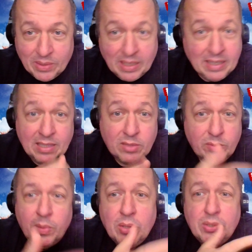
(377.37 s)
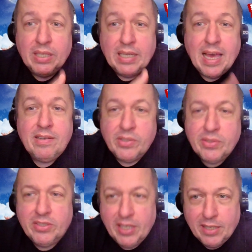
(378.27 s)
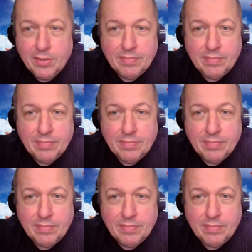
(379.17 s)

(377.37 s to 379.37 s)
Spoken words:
That's what music can do to you,